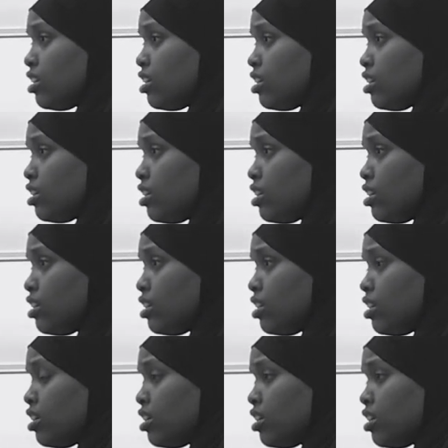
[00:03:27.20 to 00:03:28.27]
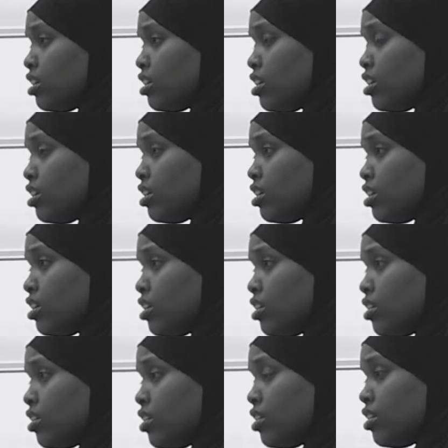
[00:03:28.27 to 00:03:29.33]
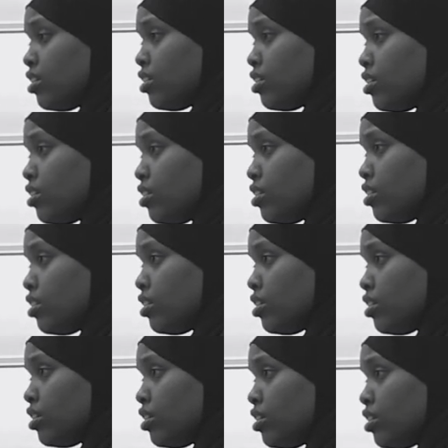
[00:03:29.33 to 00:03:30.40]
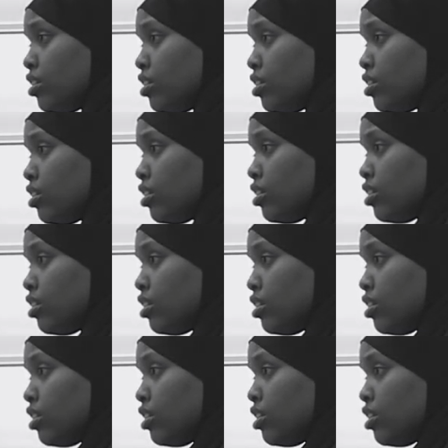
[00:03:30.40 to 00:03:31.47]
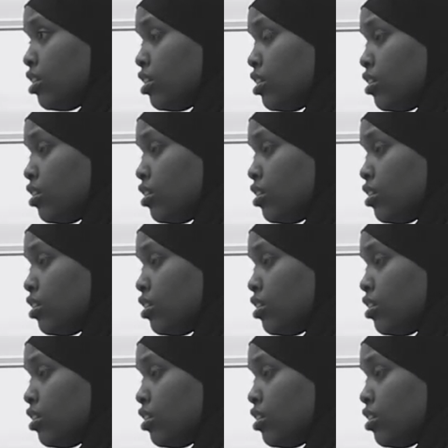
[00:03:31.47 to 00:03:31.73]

The person shown says nothing.